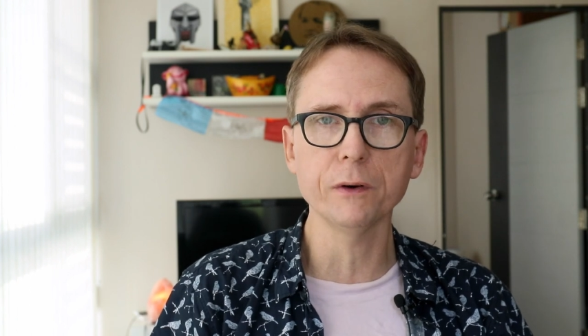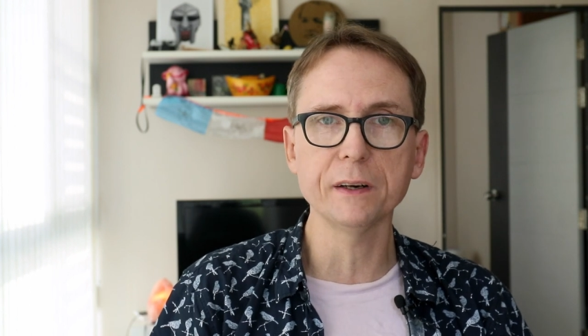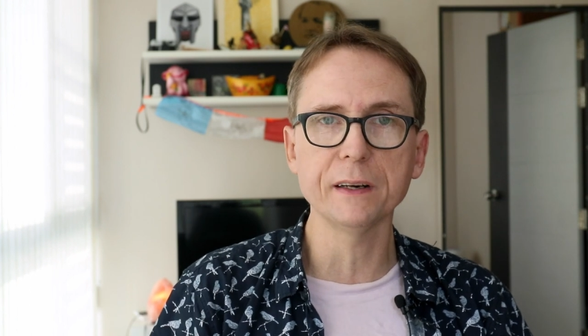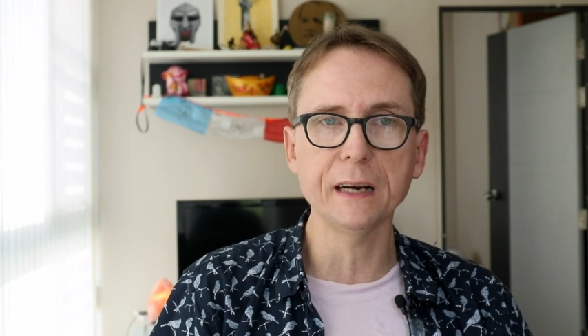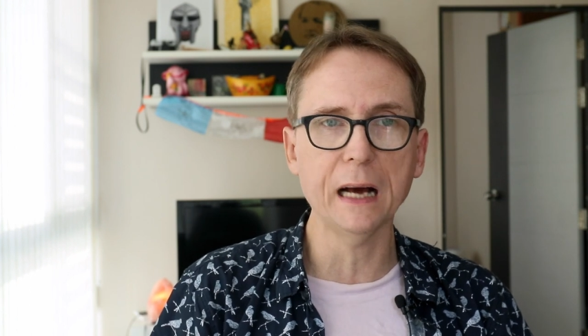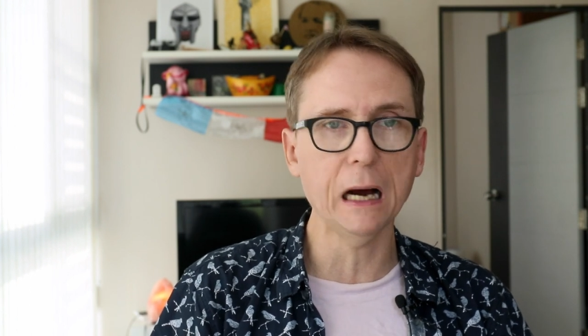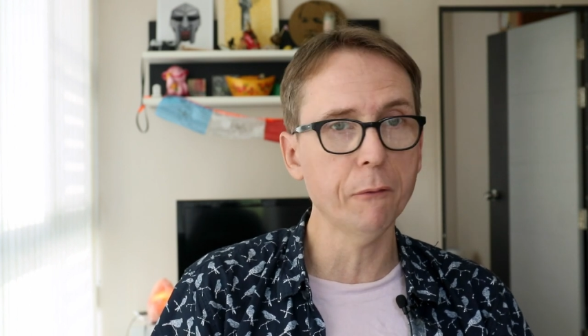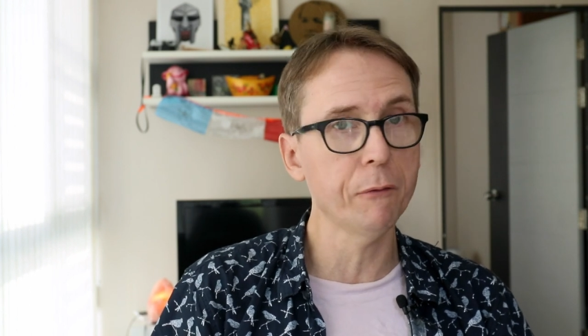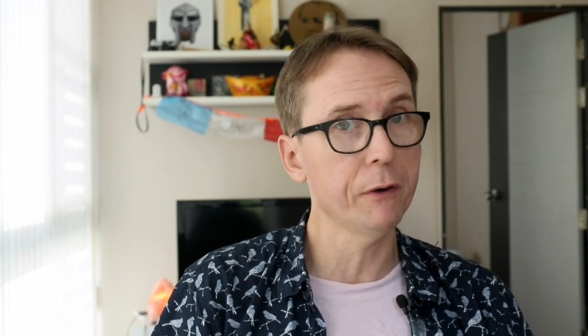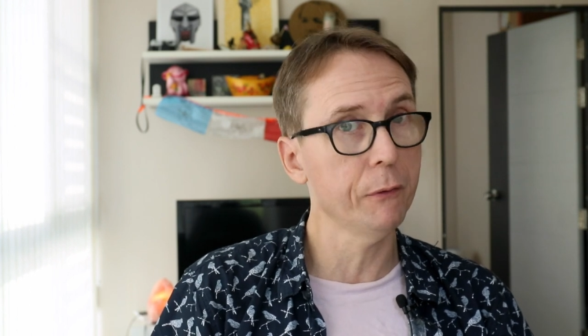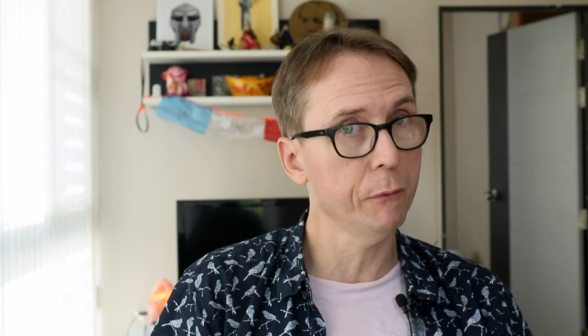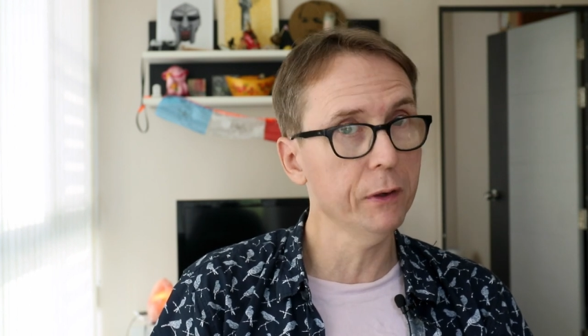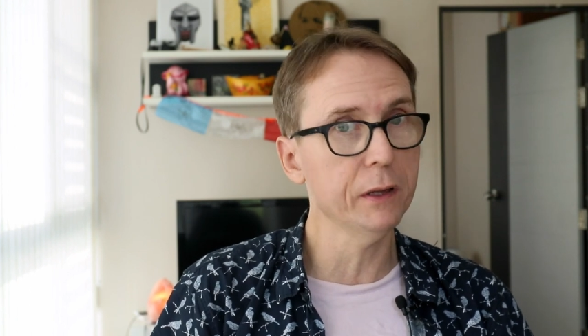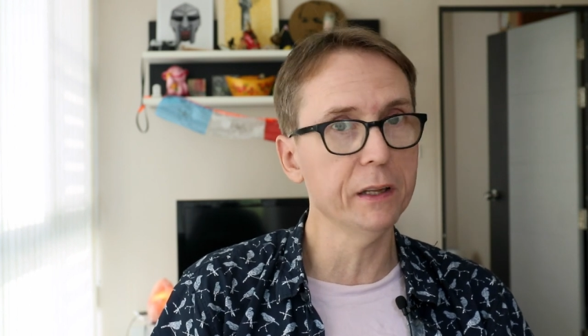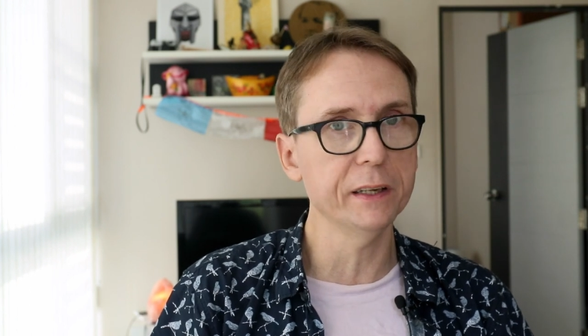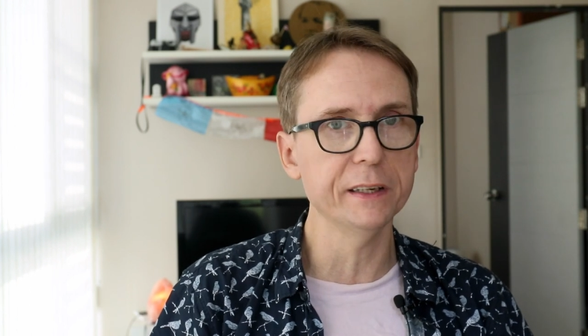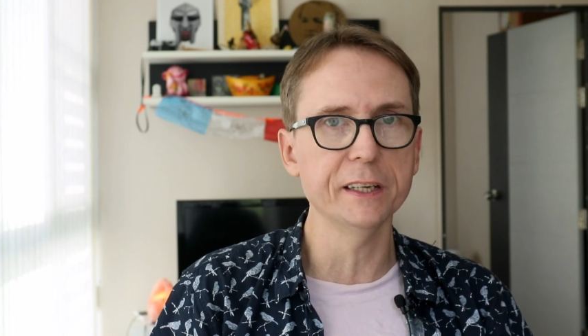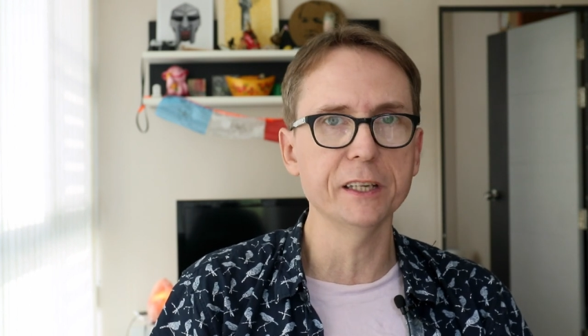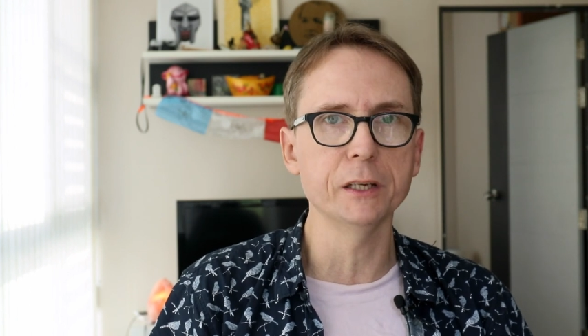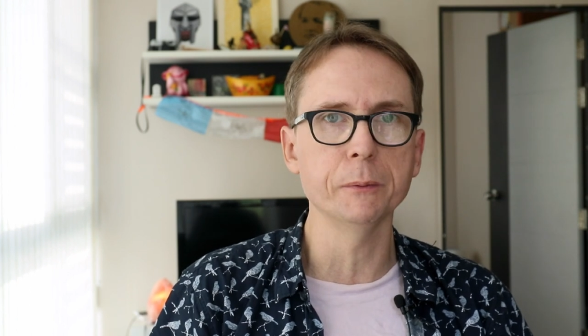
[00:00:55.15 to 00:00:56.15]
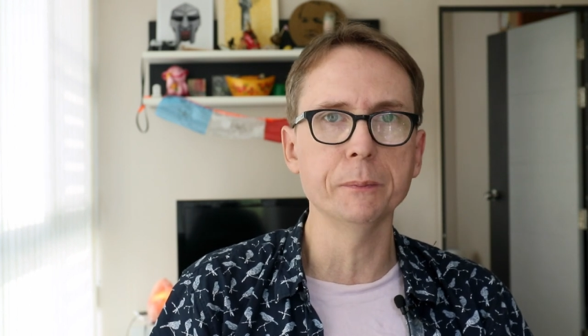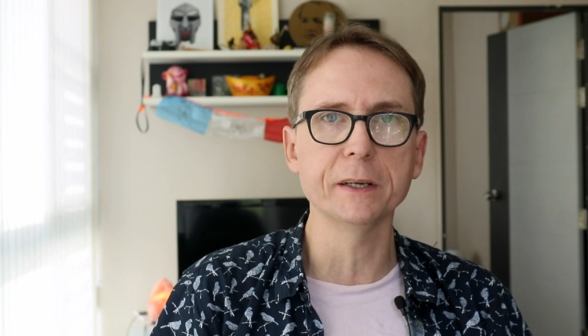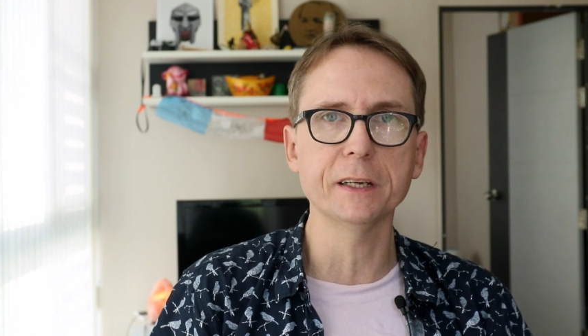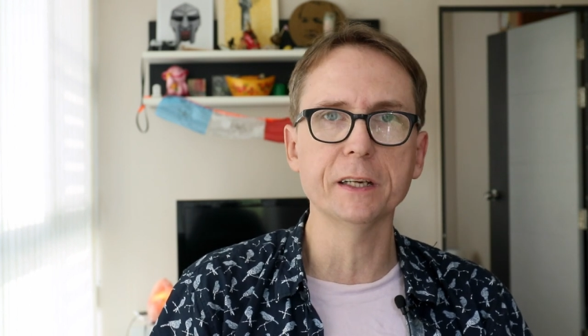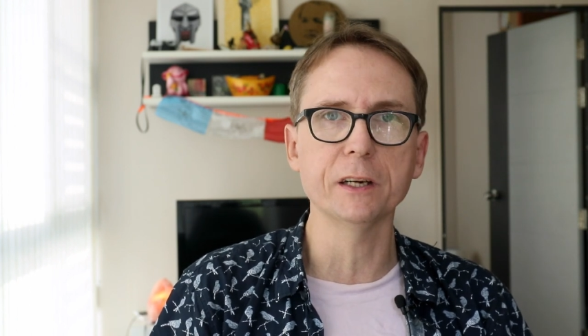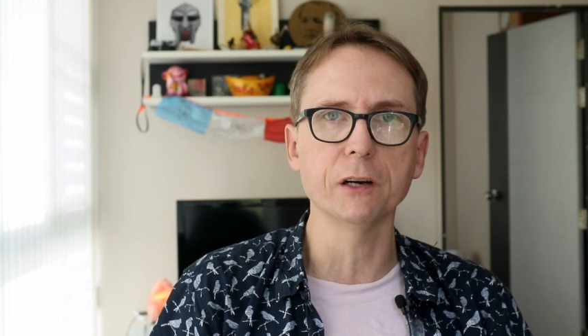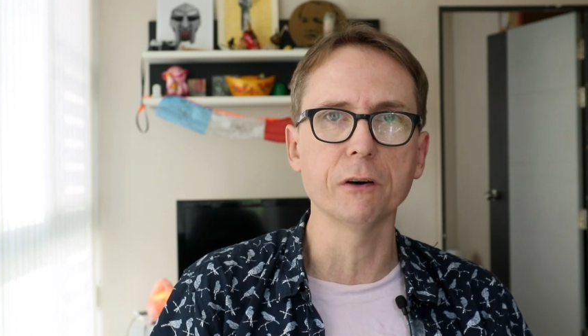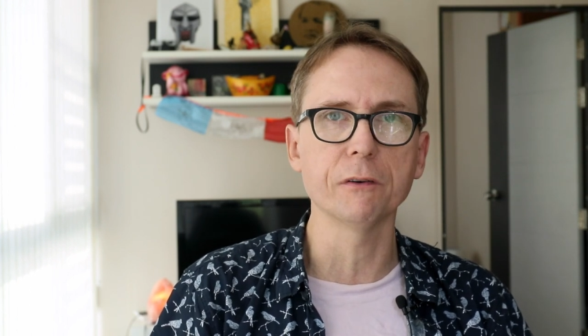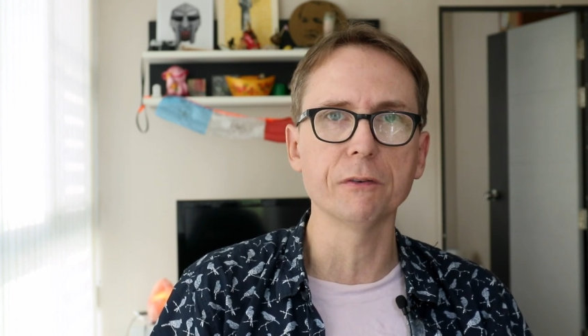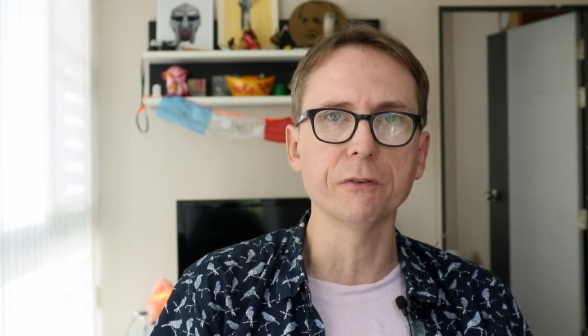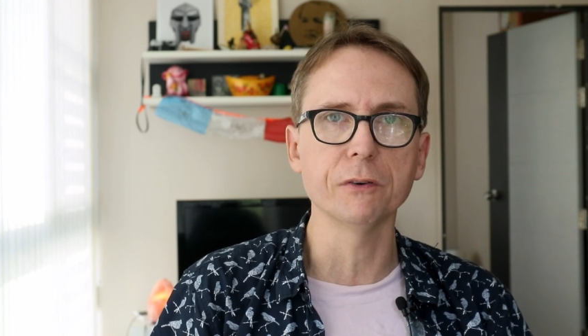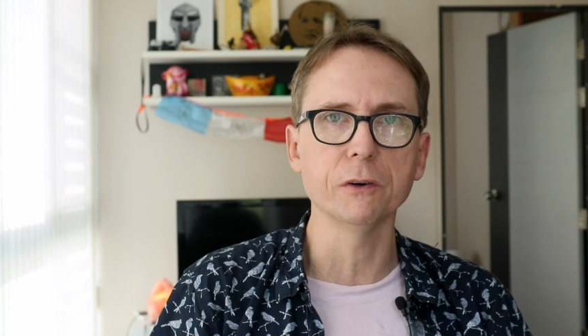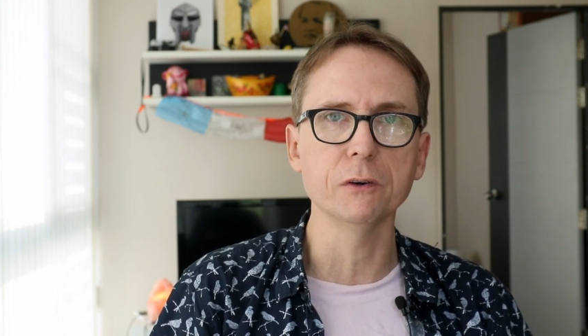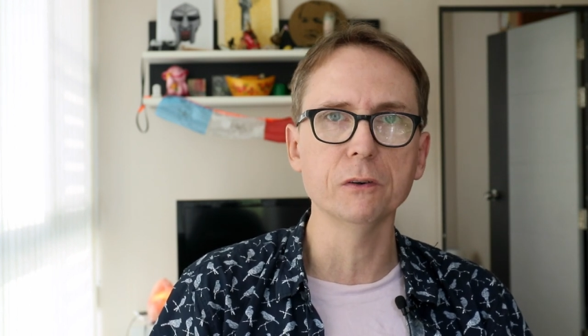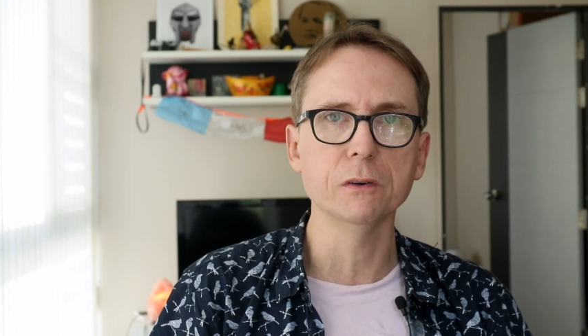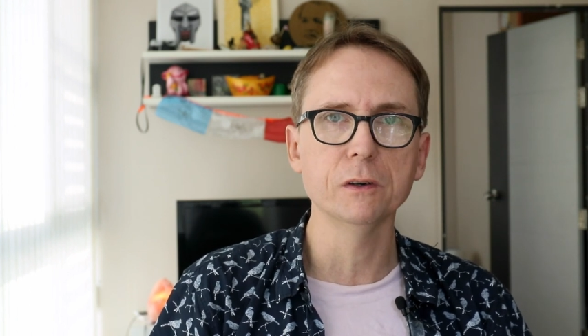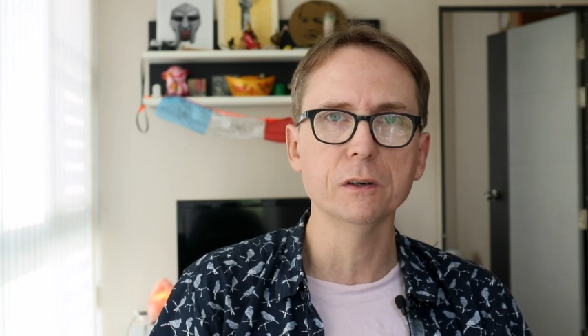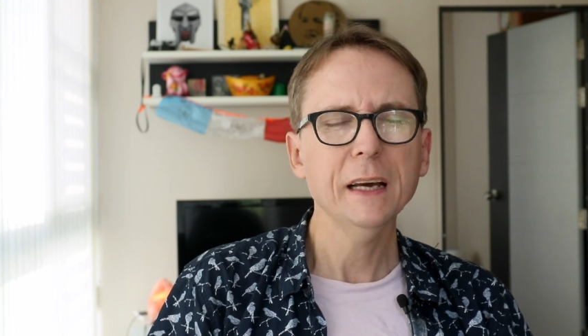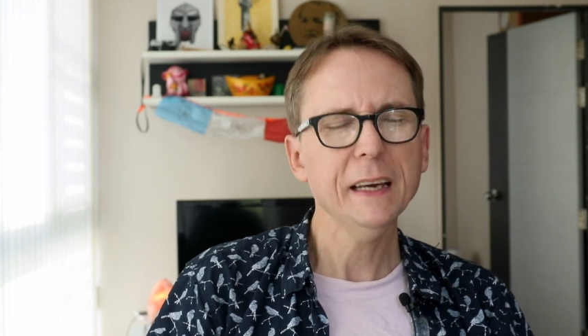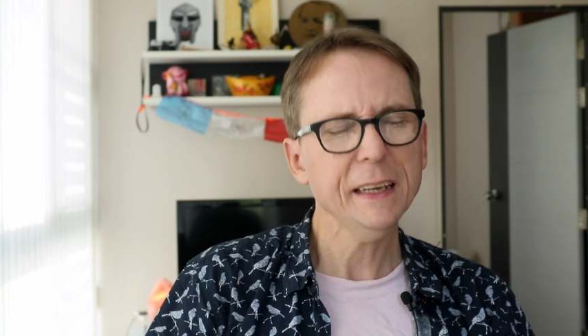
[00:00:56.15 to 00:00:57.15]
and now we really need to be
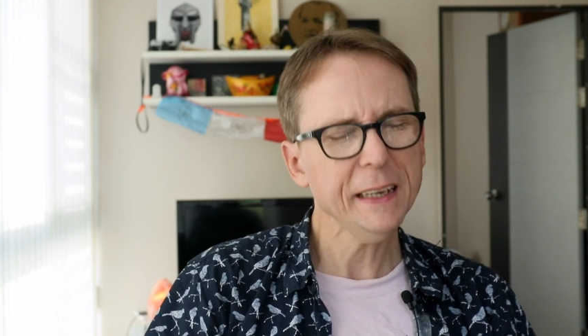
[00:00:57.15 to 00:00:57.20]
careful.